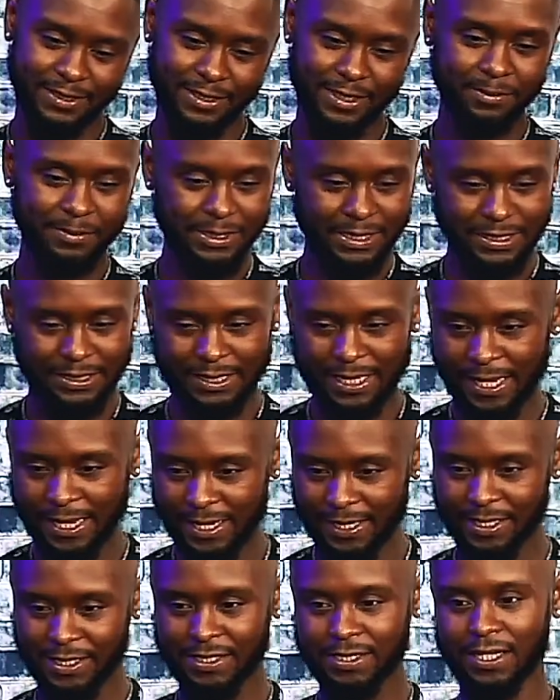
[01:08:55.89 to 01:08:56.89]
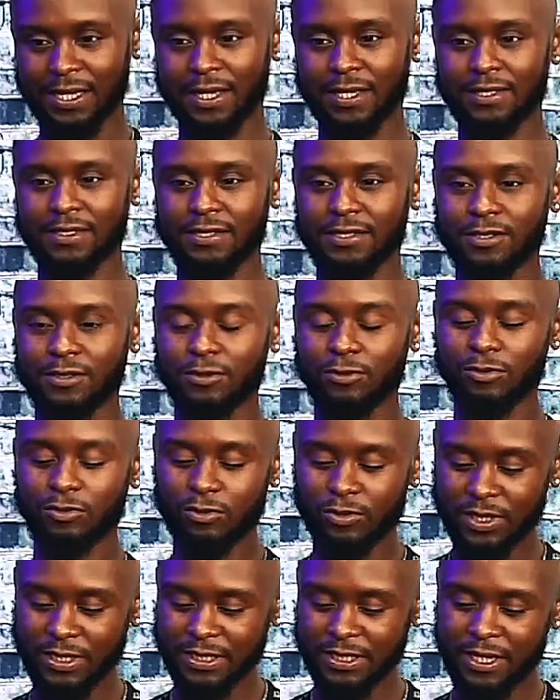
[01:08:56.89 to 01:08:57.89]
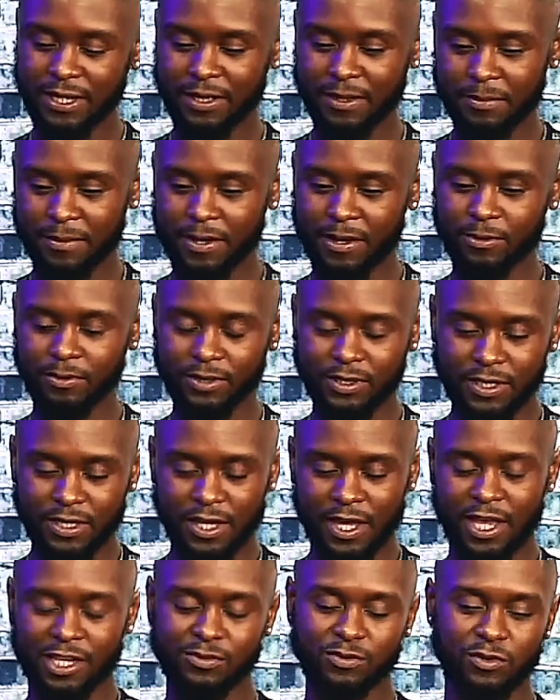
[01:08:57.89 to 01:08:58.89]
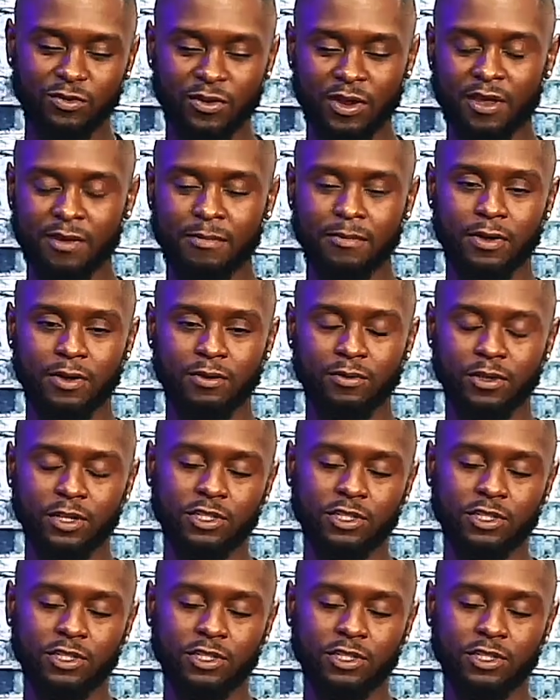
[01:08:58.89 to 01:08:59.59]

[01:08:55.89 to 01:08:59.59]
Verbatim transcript: Let me just add is that one thing about with the gospel rap, bro,